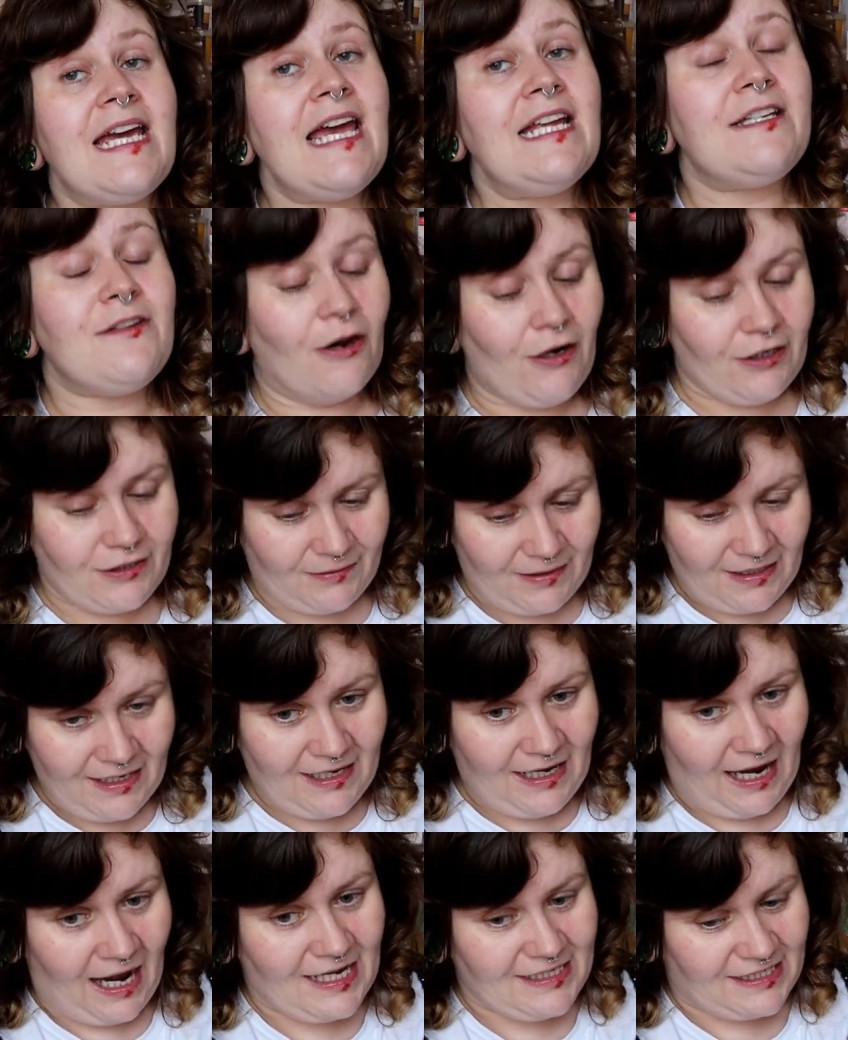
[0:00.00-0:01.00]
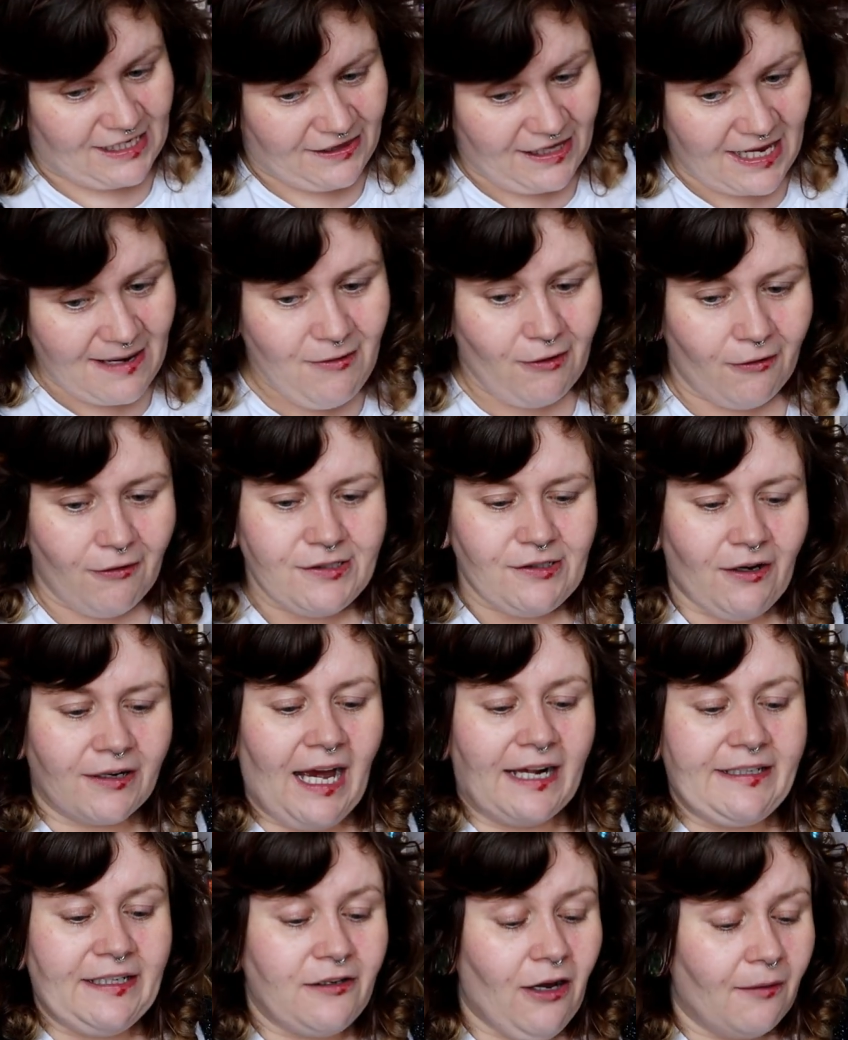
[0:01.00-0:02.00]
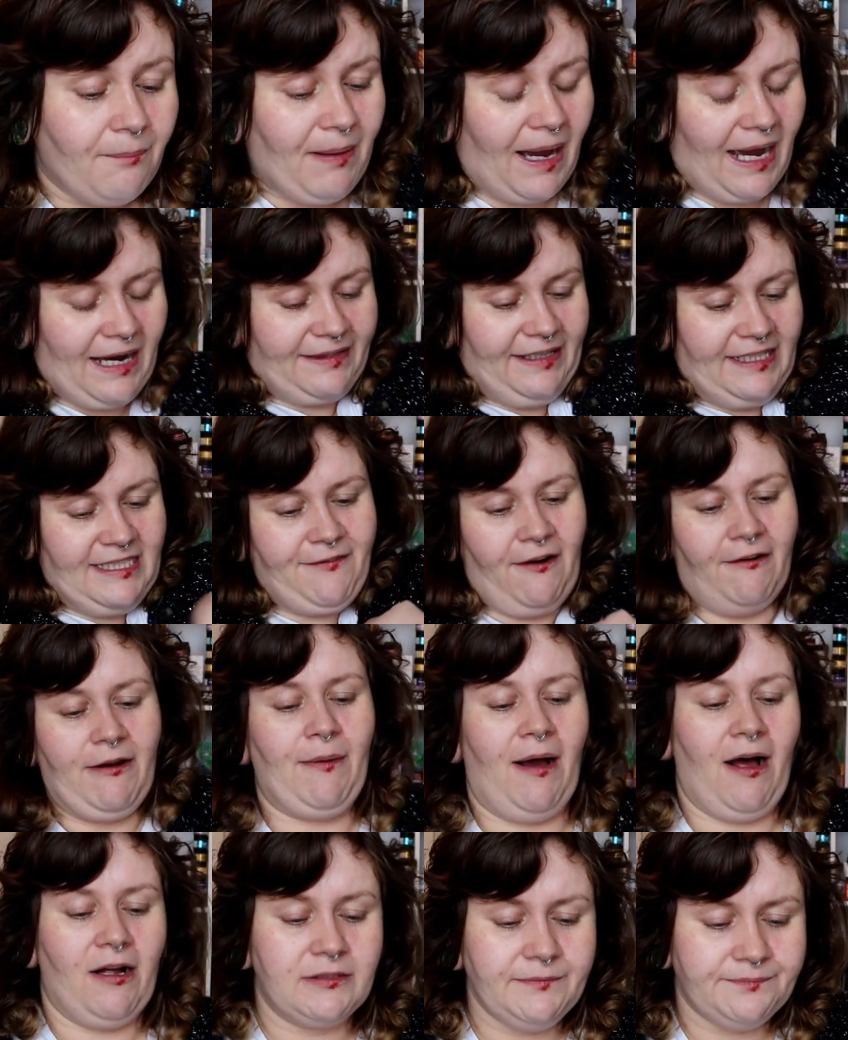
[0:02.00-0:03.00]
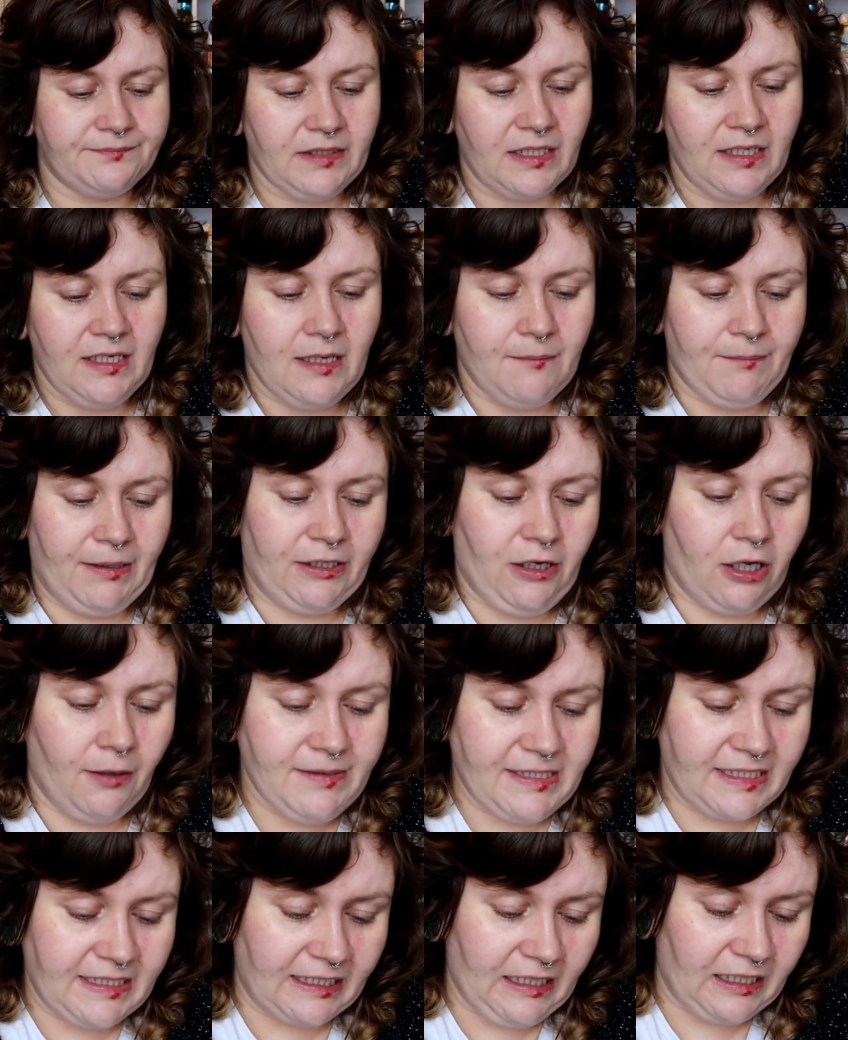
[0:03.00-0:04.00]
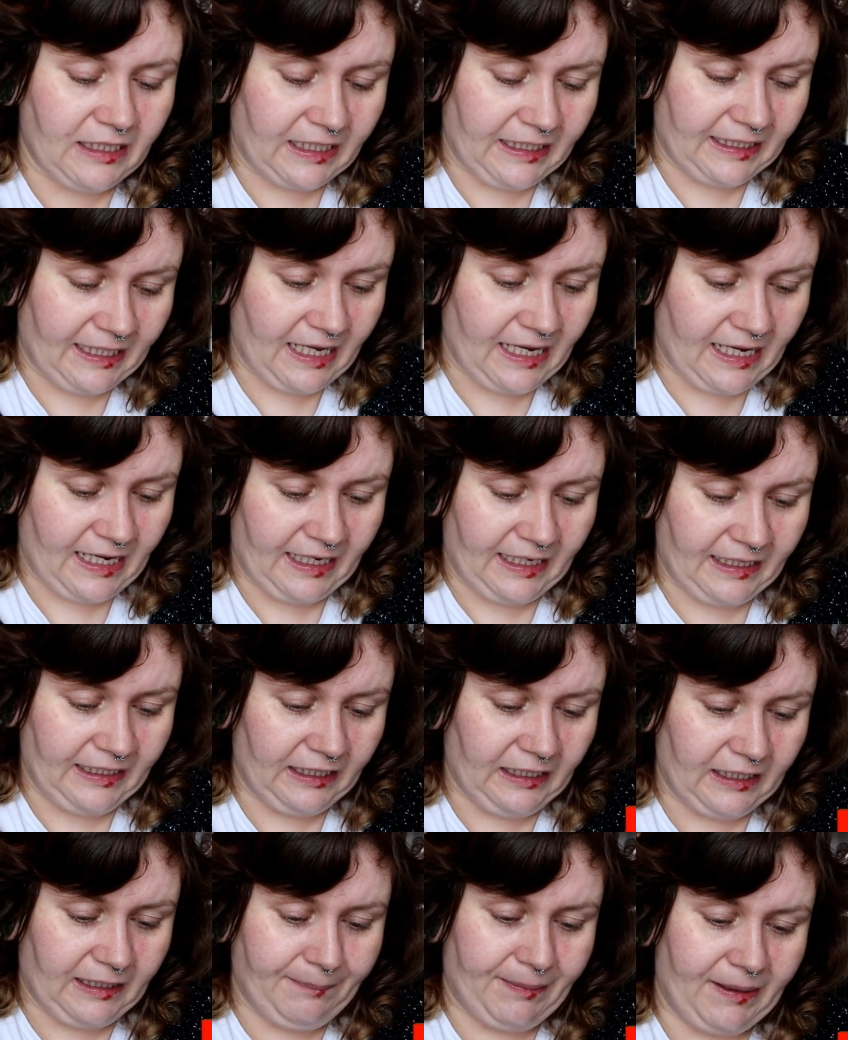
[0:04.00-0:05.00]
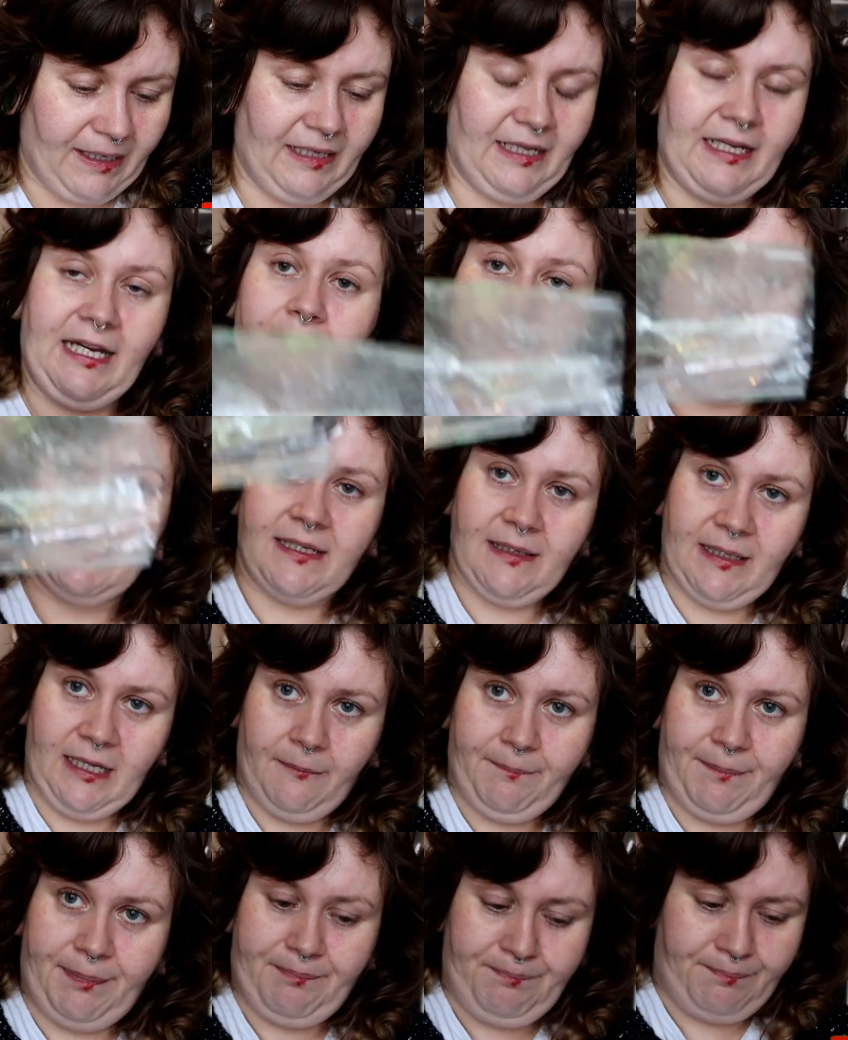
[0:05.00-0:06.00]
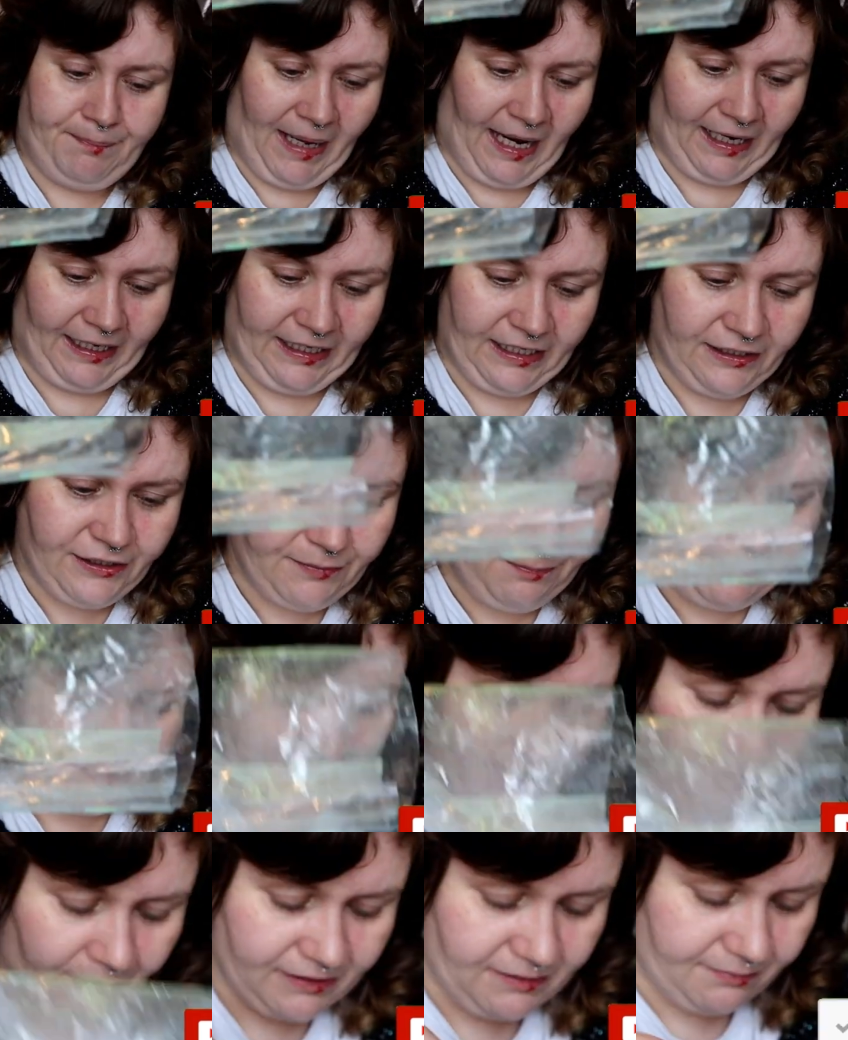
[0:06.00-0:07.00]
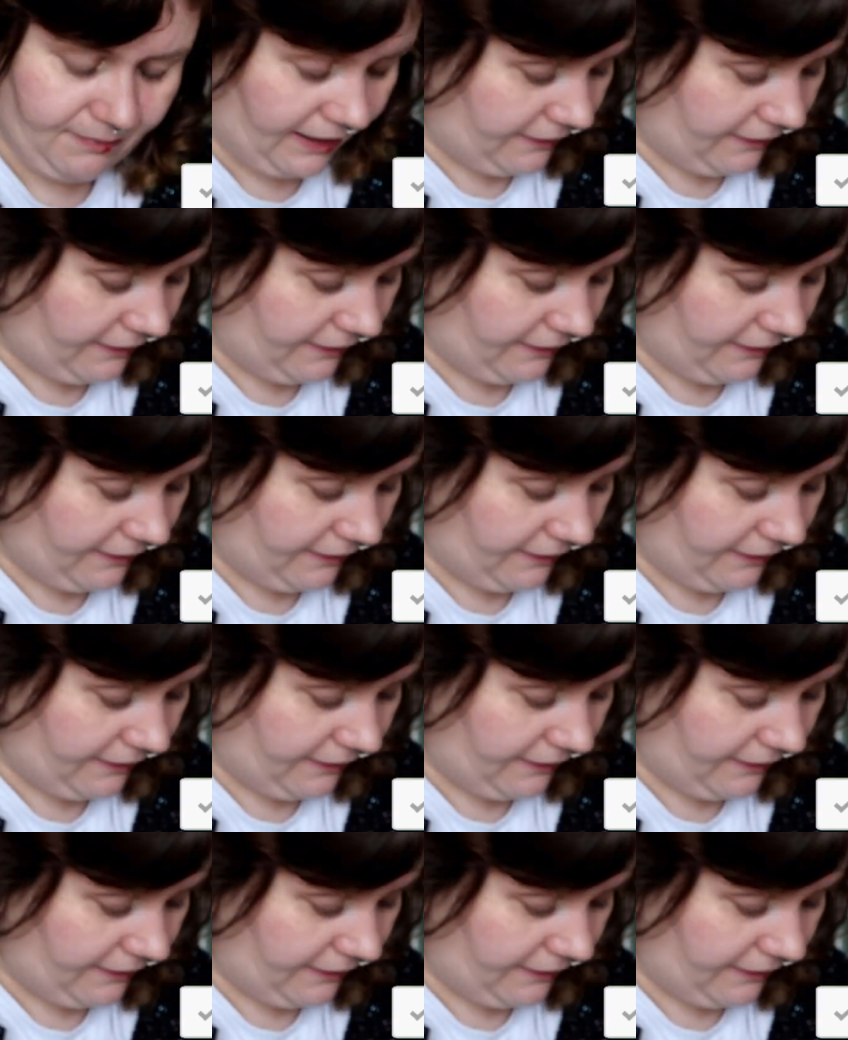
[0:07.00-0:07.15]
did not, as the theme goes on, I did not pack these very well, but it comes in a little package, but that was